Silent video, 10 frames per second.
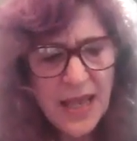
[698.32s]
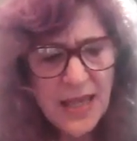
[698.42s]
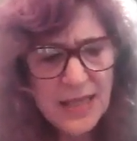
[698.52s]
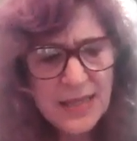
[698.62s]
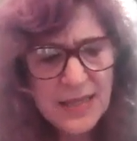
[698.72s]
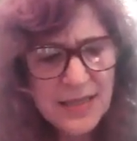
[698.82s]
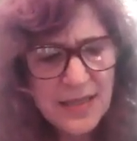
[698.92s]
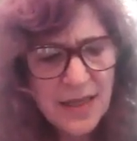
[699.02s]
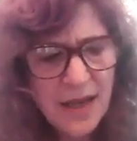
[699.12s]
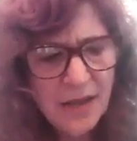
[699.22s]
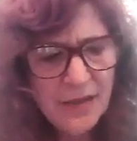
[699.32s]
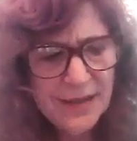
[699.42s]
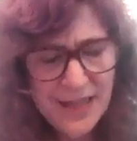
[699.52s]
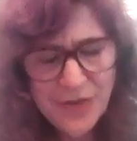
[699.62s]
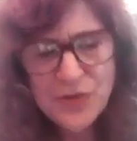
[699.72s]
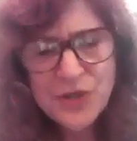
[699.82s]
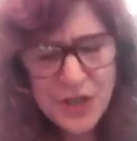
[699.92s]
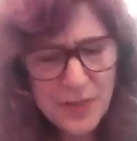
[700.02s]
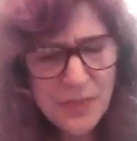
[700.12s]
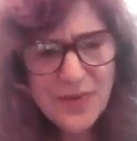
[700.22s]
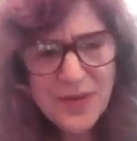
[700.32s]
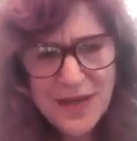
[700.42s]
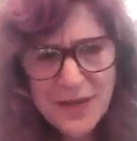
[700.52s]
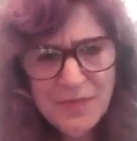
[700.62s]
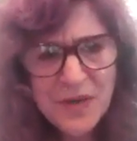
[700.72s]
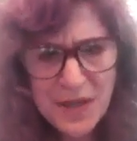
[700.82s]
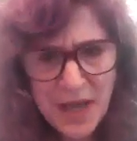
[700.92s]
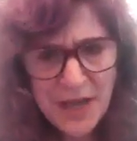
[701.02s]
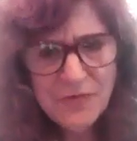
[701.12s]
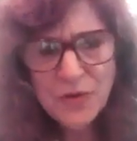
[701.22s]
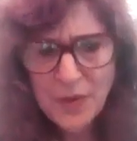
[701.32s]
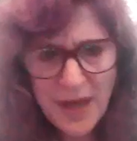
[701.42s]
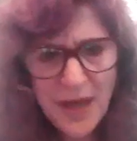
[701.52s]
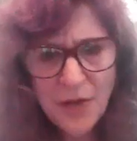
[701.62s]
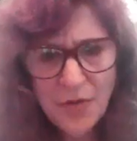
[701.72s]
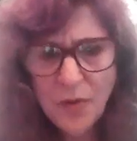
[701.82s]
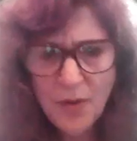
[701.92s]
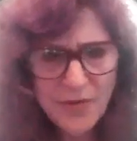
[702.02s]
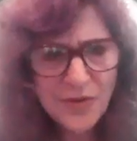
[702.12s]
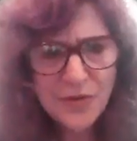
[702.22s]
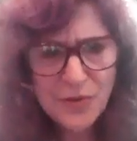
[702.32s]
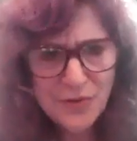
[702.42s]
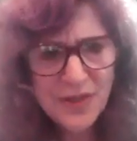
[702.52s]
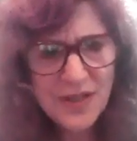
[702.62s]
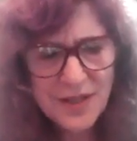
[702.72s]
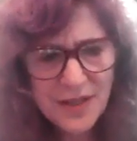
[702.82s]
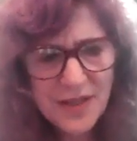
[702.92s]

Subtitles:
is leadership in behavioral health on their unit.